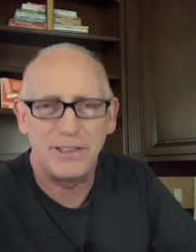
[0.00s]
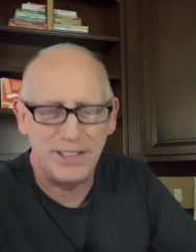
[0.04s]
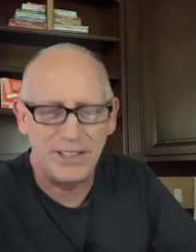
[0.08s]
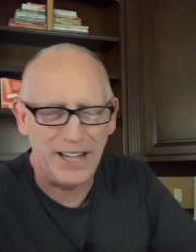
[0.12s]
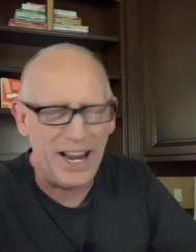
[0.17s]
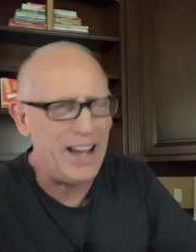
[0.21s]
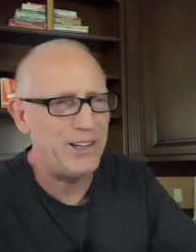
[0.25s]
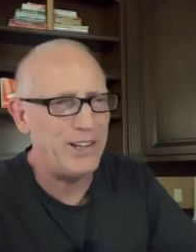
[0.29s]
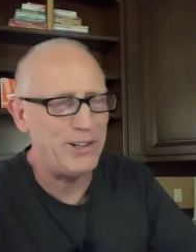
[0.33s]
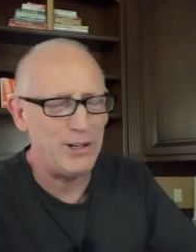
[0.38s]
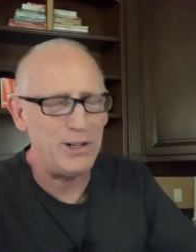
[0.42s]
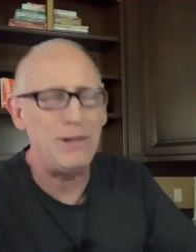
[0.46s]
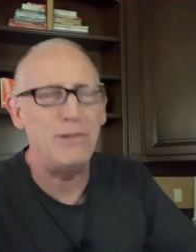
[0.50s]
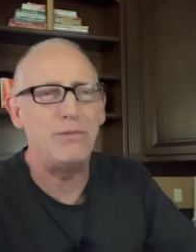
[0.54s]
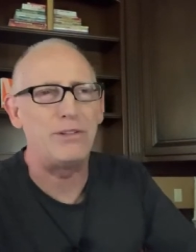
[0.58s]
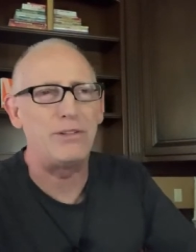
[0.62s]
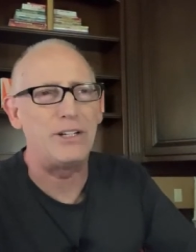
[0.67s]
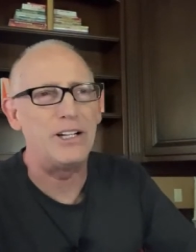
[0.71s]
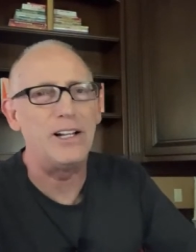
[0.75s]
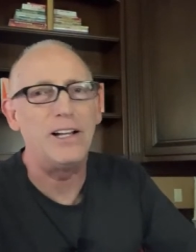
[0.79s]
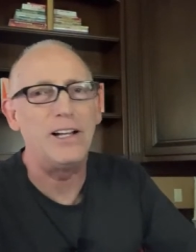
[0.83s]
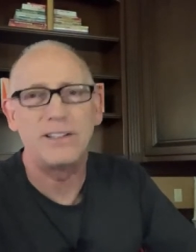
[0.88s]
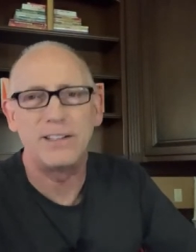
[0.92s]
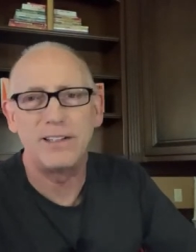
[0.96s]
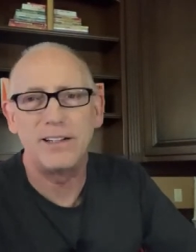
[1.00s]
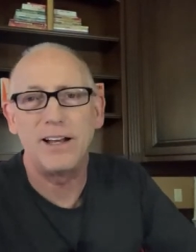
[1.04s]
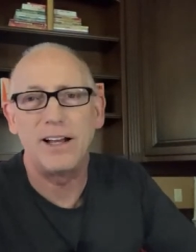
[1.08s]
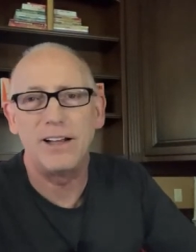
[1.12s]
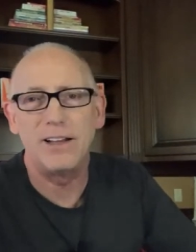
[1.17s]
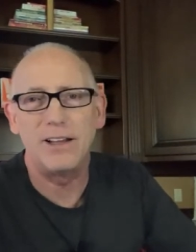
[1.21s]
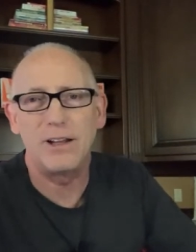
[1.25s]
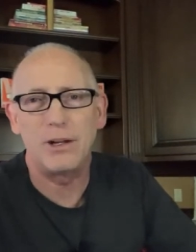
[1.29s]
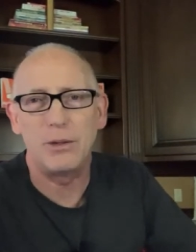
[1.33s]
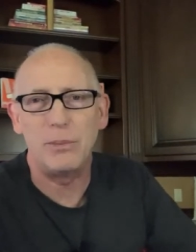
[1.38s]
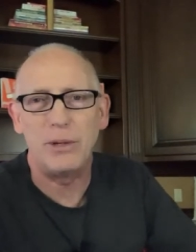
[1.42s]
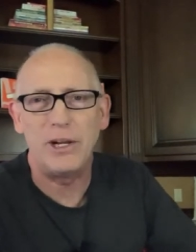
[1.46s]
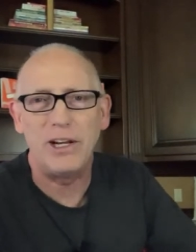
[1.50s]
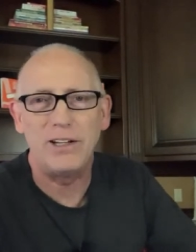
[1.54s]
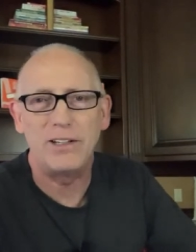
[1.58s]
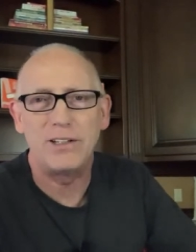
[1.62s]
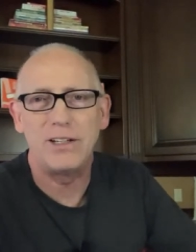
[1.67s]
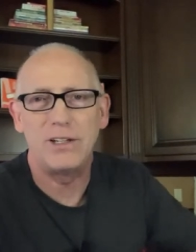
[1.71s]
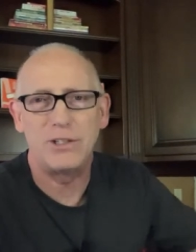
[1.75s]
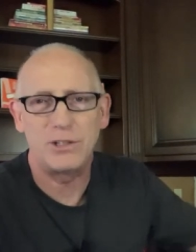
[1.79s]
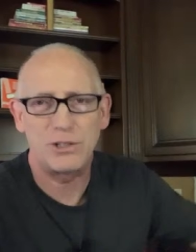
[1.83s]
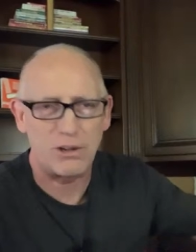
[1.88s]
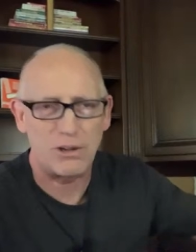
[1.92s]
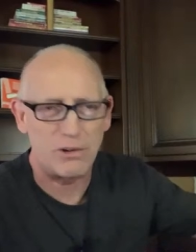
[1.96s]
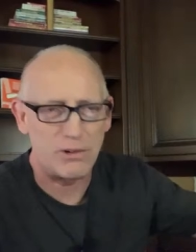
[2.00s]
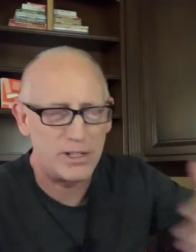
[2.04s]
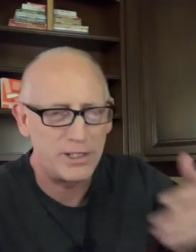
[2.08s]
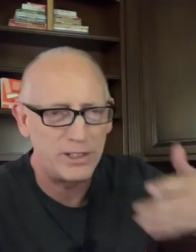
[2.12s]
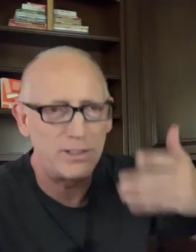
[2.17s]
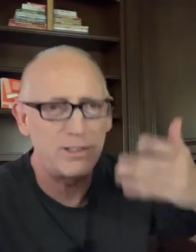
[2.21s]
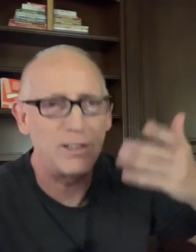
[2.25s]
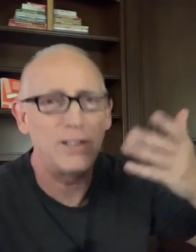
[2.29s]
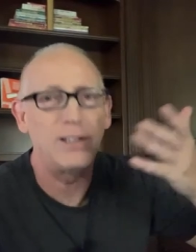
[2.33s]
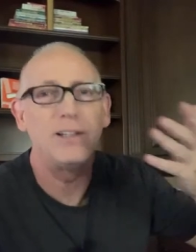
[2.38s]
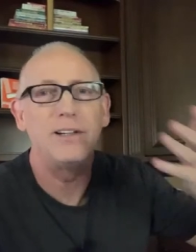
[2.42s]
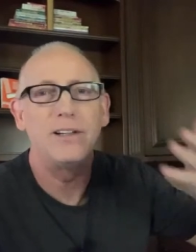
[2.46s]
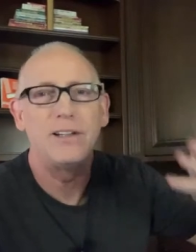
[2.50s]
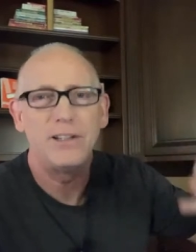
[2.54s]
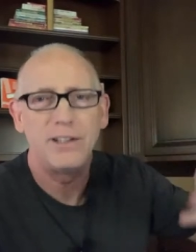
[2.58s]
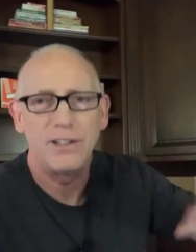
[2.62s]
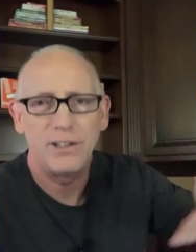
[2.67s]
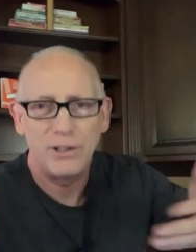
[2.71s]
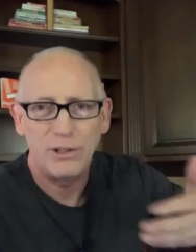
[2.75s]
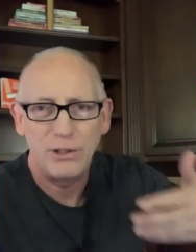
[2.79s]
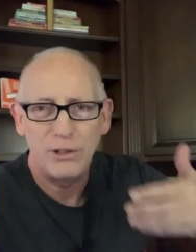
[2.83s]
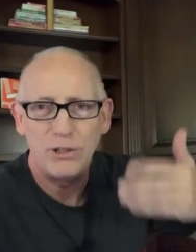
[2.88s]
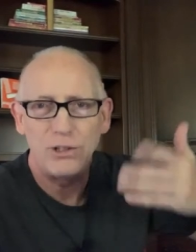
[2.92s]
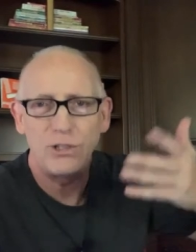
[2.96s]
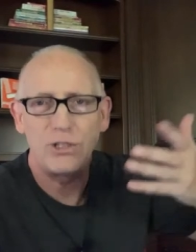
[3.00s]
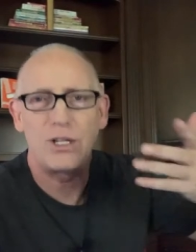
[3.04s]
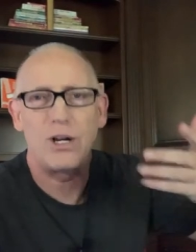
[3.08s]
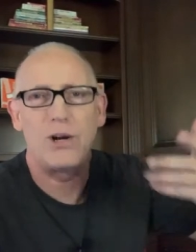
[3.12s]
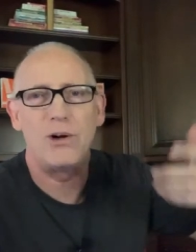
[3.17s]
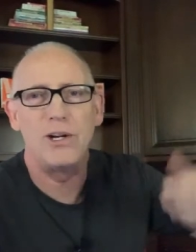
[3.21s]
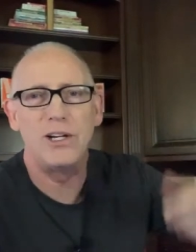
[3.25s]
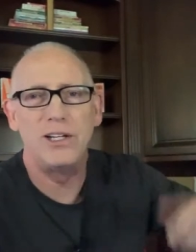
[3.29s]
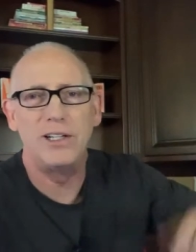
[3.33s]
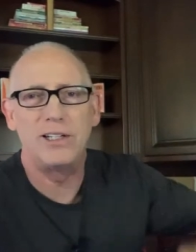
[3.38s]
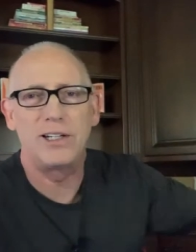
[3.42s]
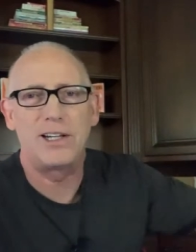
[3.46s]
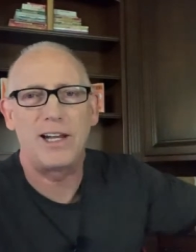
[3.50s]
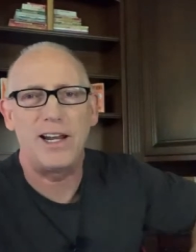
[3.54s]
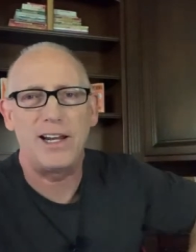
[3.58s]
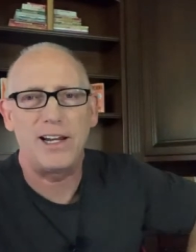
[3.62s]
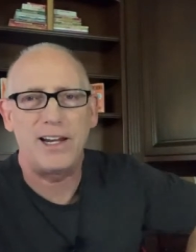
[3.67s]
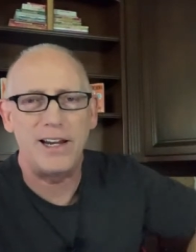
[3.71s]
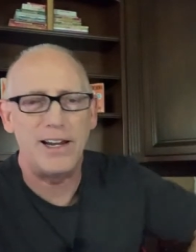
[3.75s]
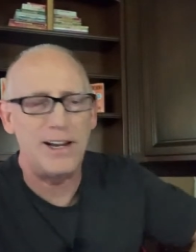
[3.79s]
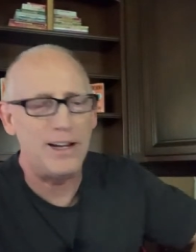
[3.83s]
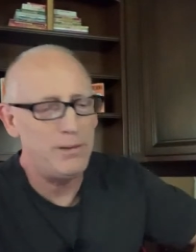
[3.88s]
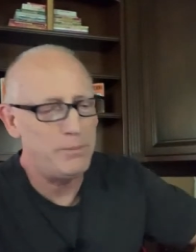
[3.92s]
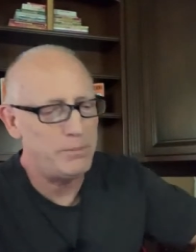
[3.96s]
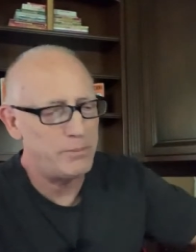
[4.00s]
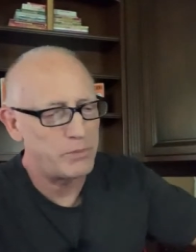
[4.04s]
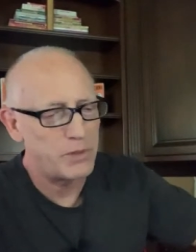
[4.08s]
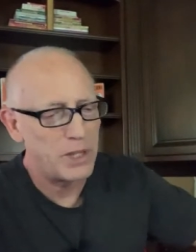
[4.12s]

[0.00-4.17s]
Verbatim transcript: Yeah, you can feel it a little bit. It's starting to starting to kick in,